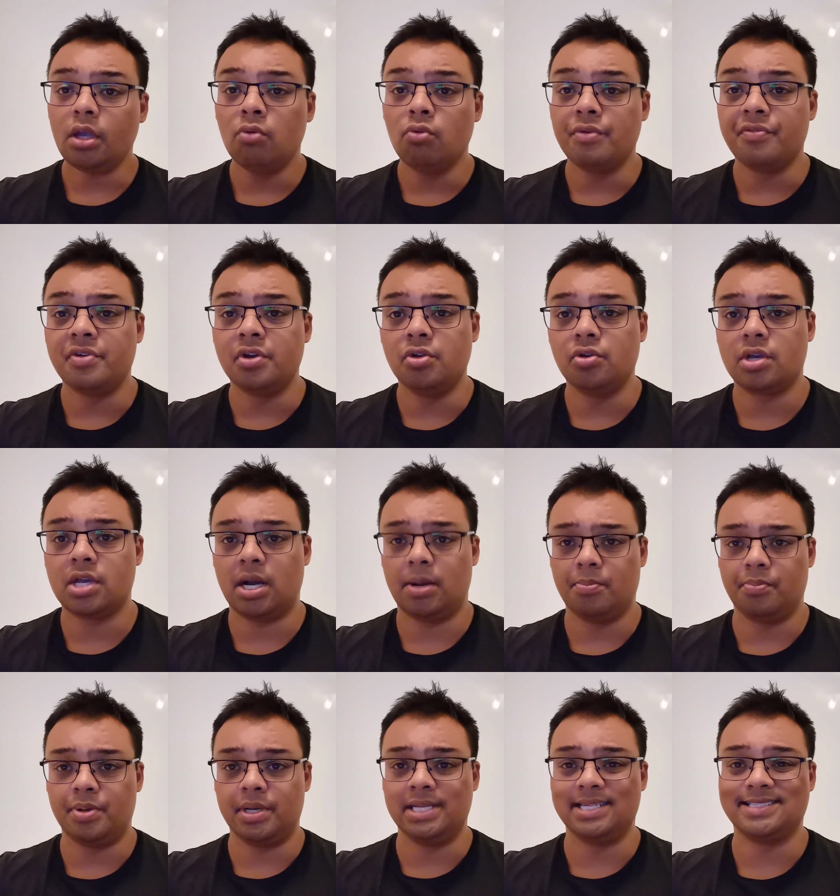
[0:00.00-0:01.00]
with new
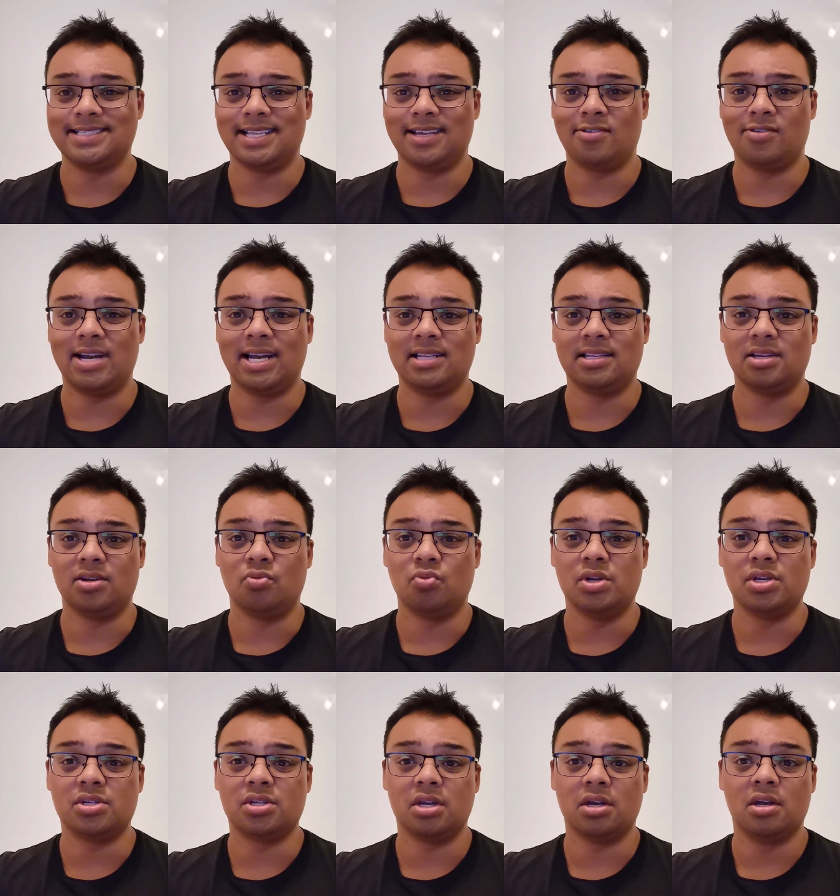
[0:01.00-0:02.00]
companies that are added,
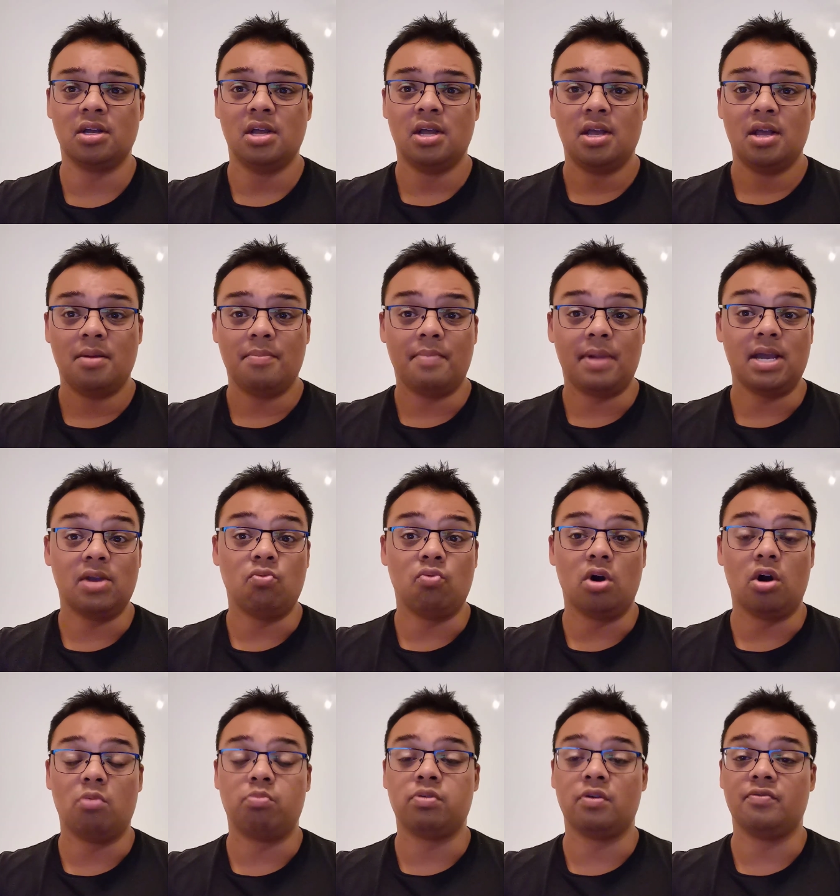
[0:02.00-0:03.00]
which are, may
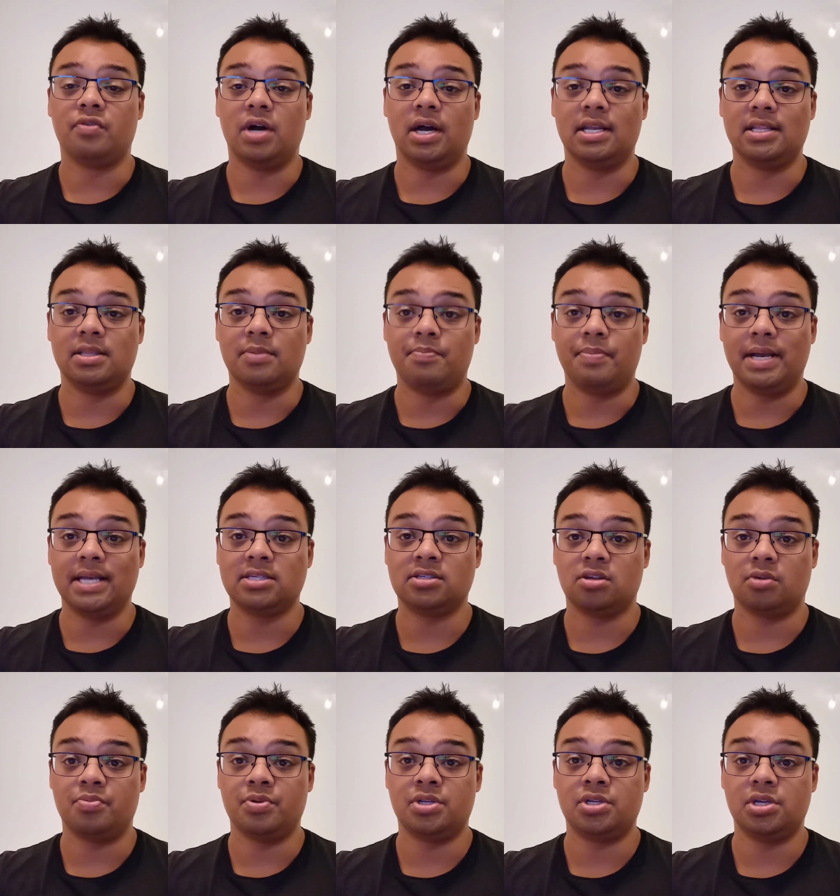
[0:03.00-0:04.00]
well provide the
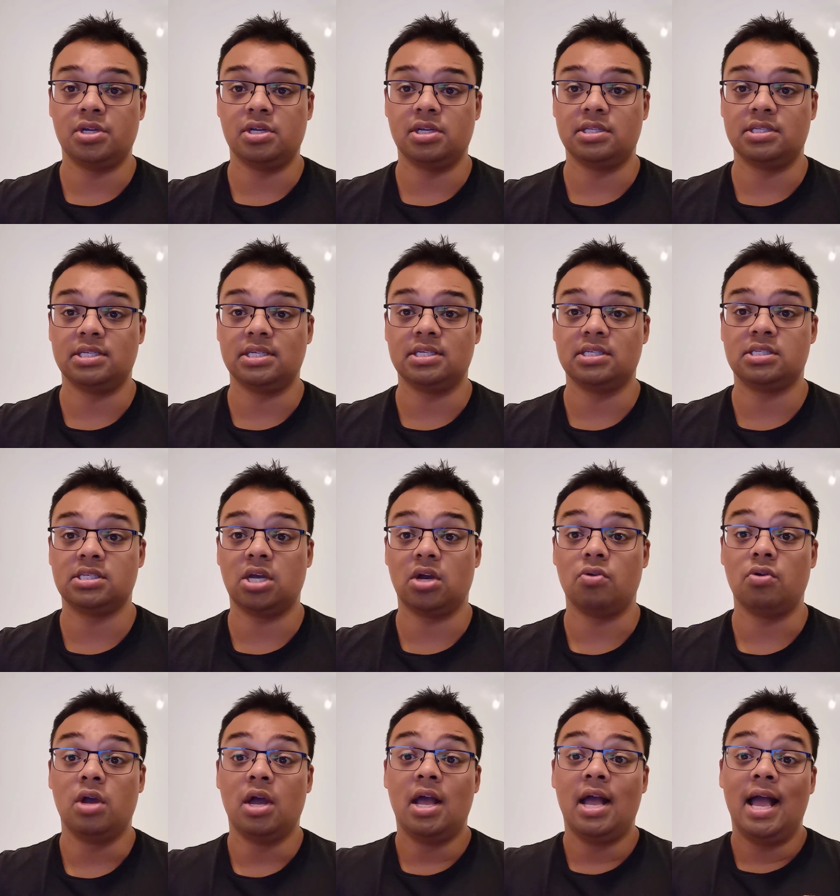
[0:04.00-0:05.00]
best opportunities.
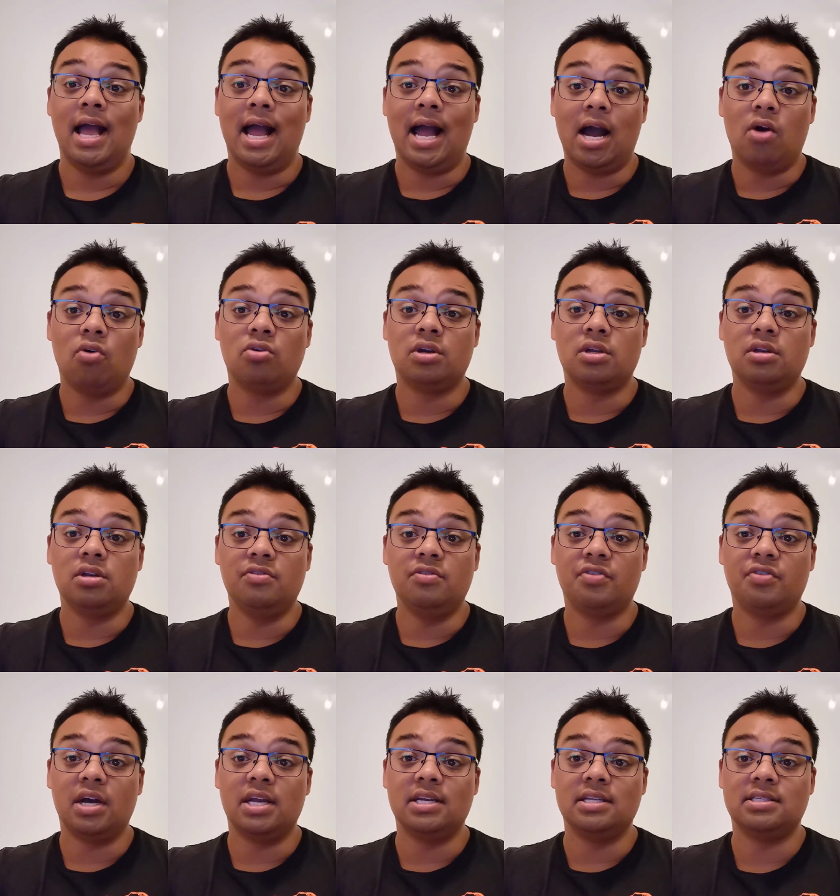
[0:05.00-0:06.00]
So how can you
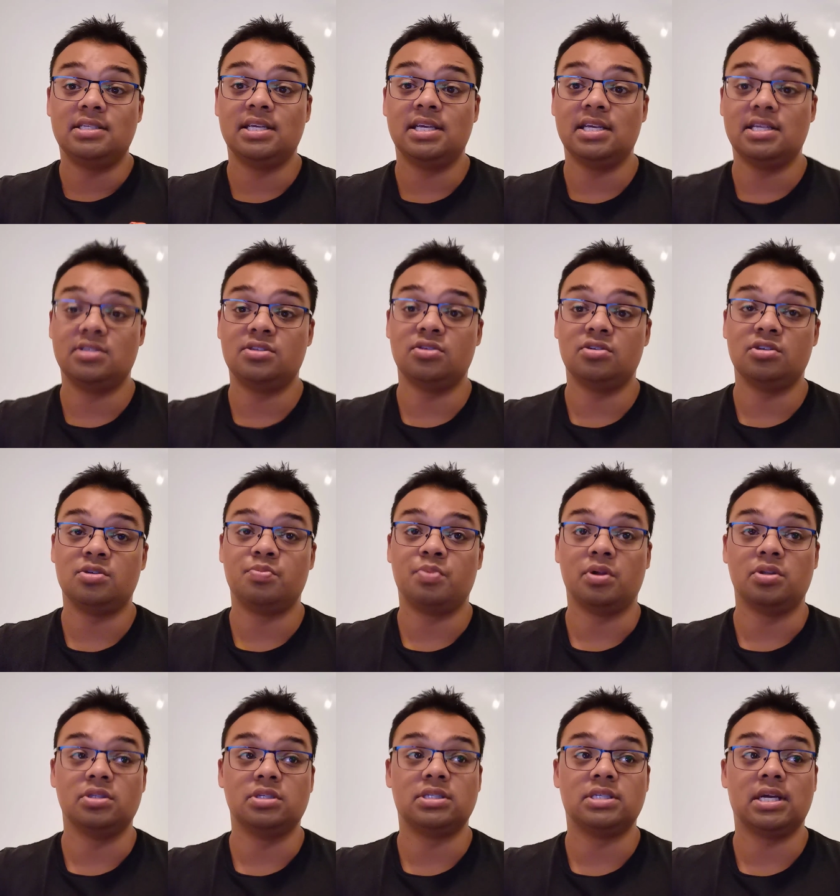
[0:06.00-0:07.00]
find a tier 2
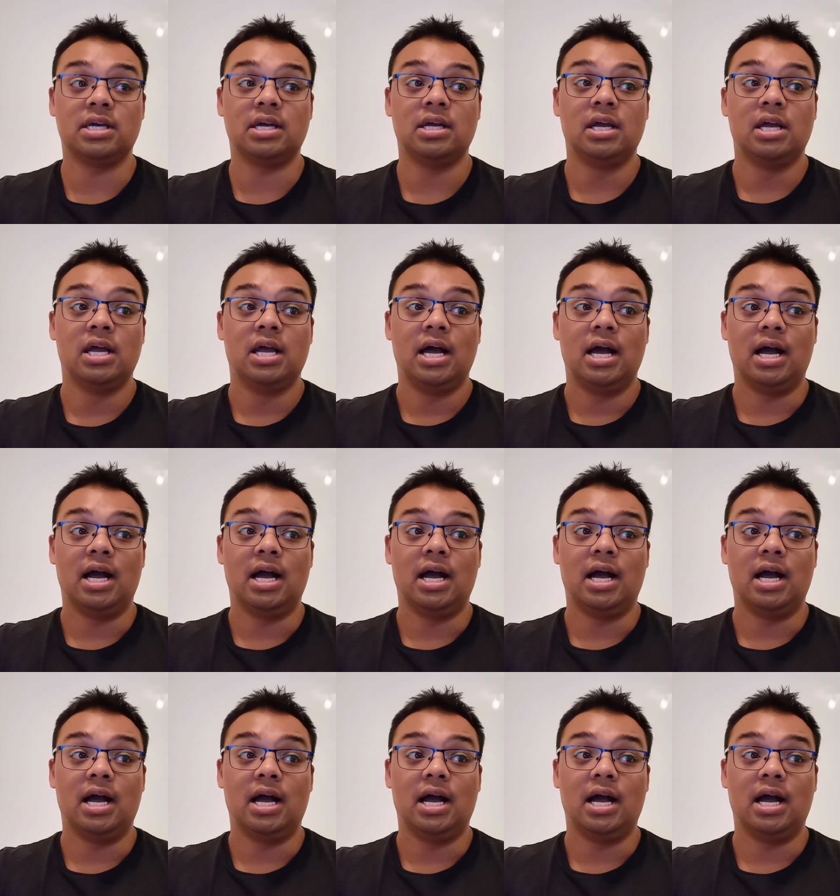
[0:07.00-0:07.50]
sponsor?